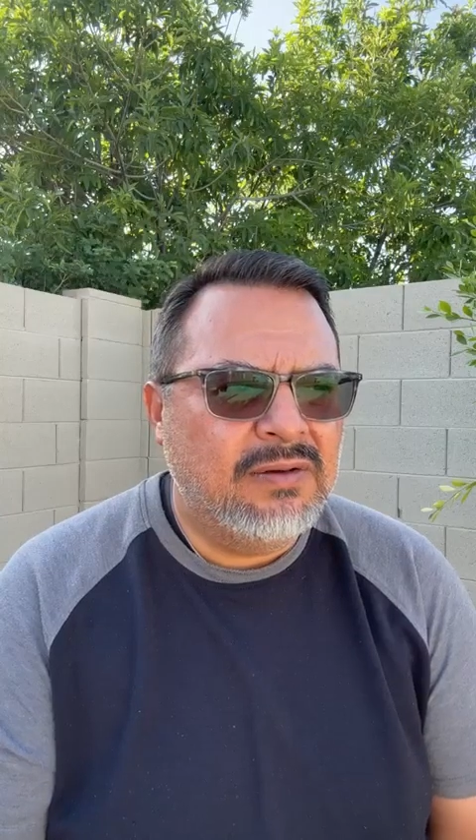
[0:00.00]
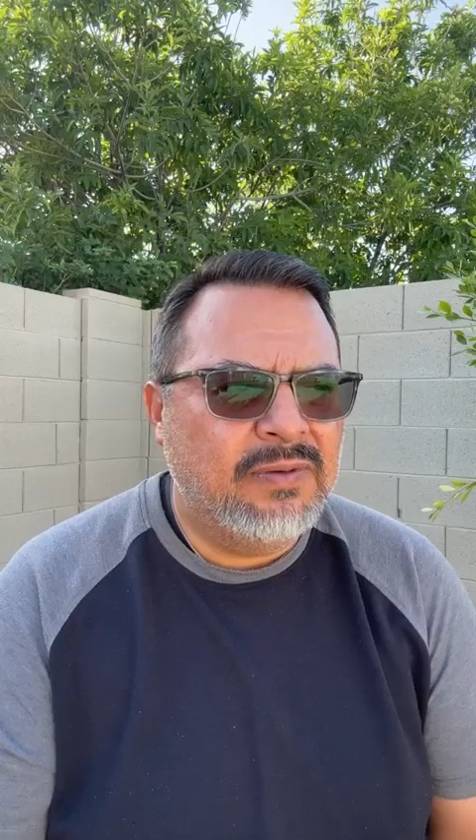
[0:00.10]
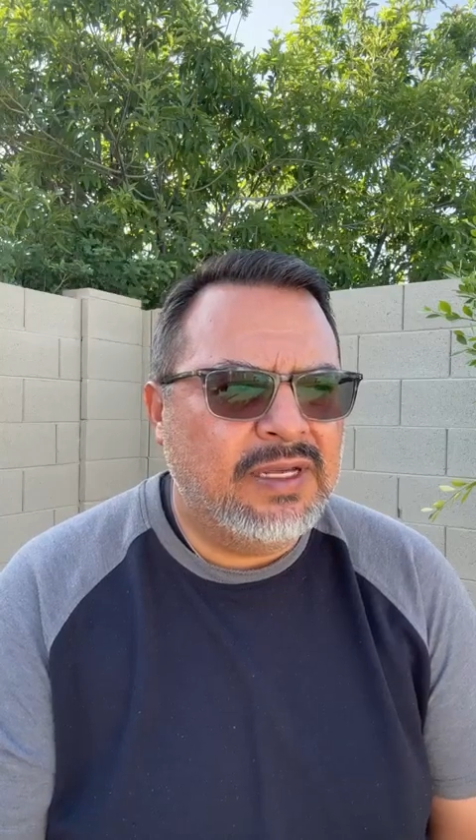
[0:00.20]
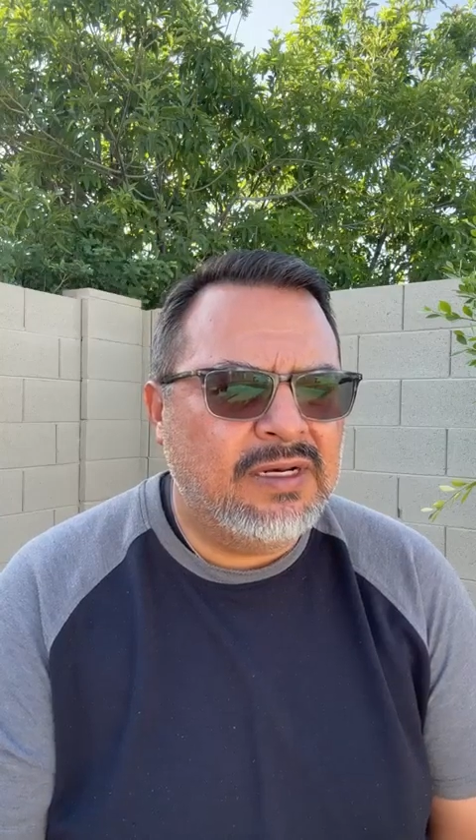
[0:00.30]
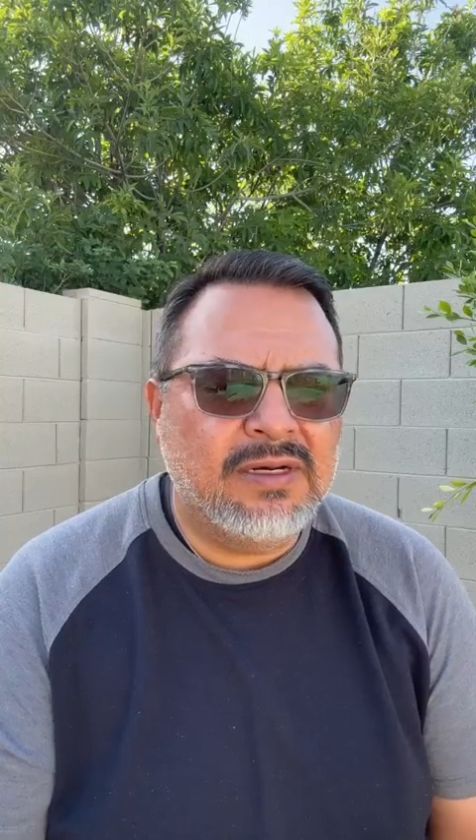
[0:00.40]

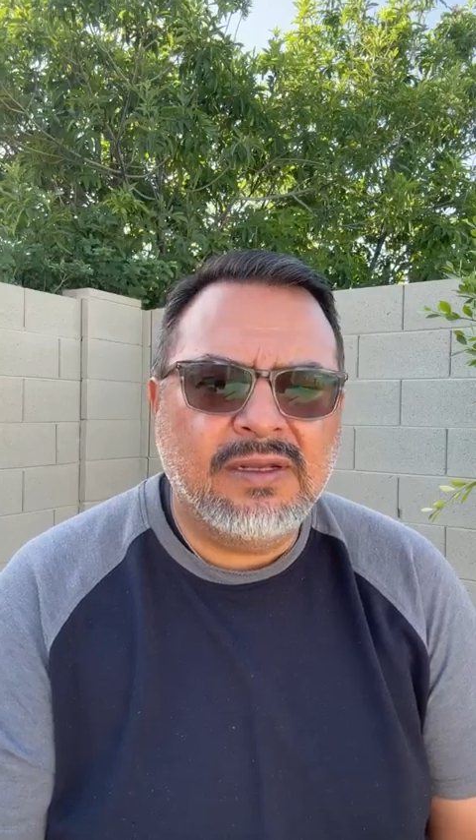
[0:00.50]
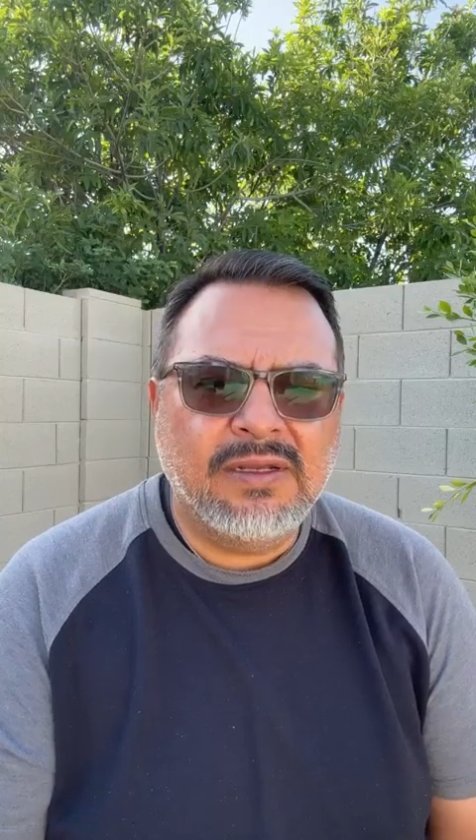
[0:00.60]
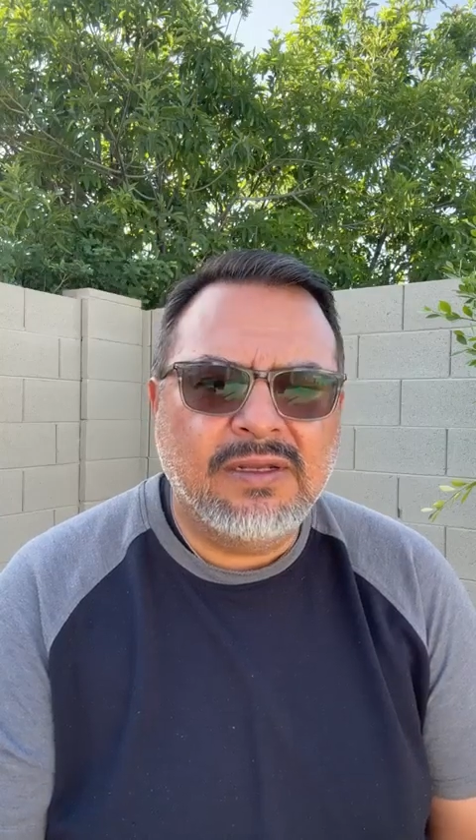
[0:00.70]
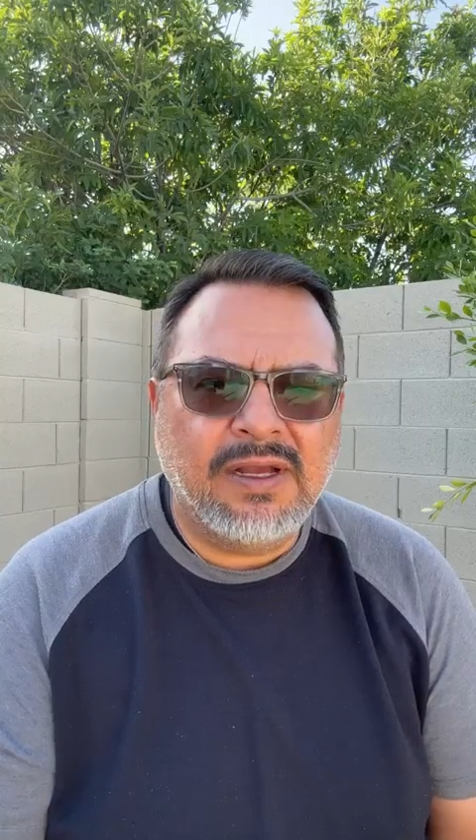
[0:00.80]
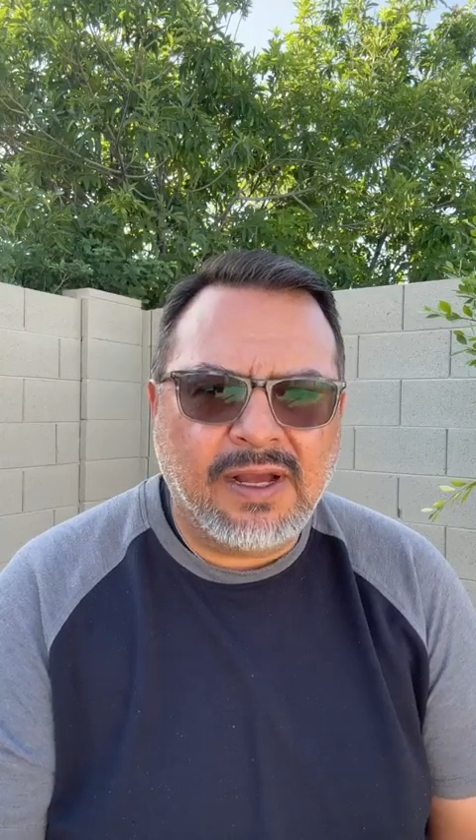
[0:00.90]
when
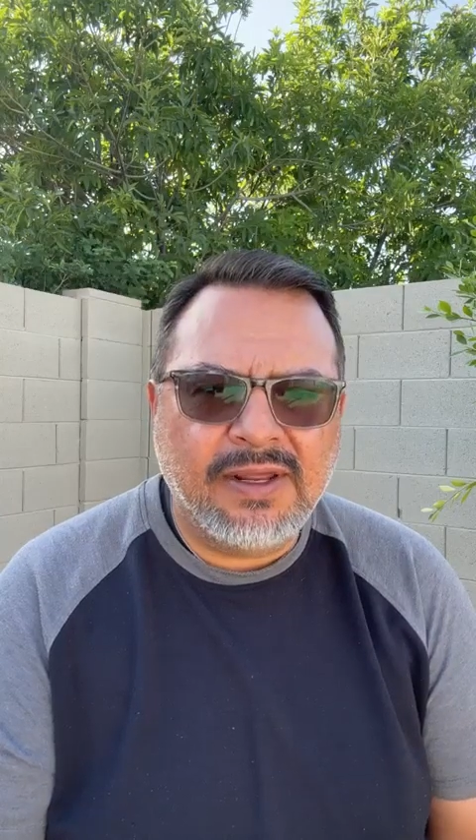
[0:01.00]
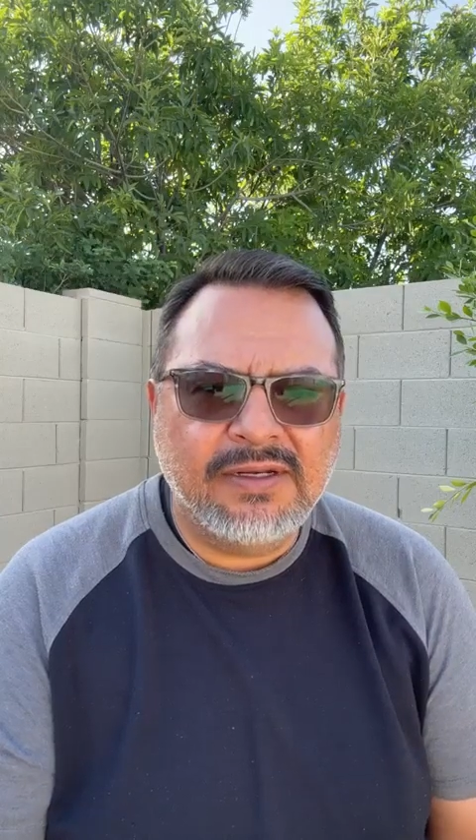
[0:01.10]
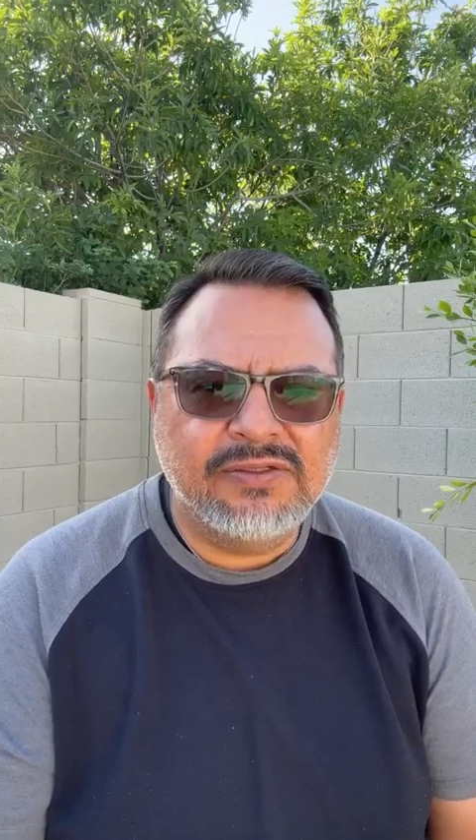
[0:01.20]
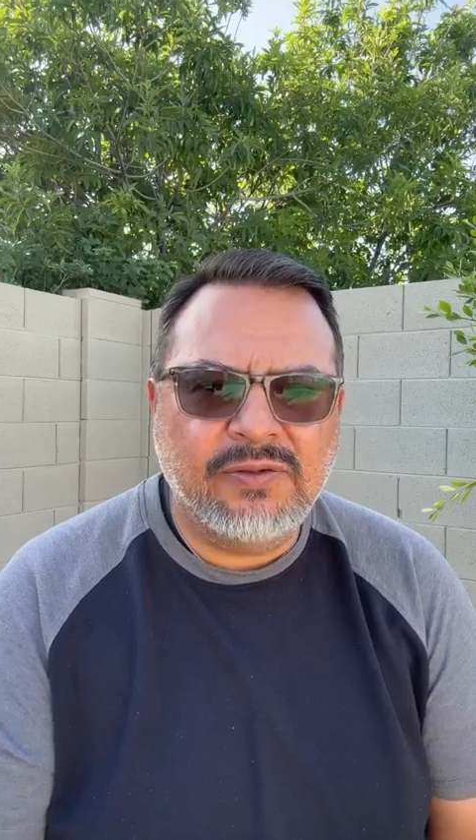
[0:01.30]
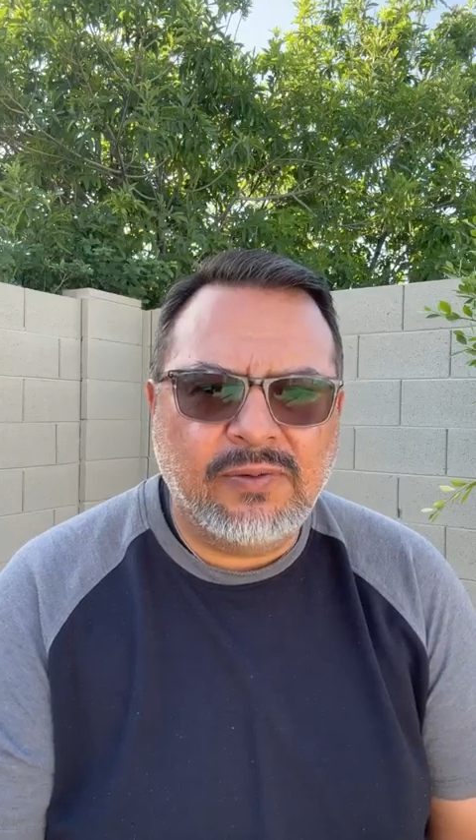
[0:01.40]
God
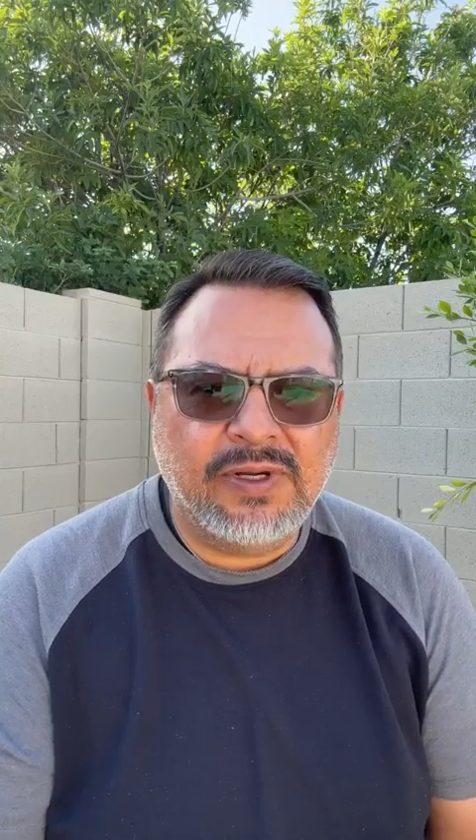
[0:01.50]
is the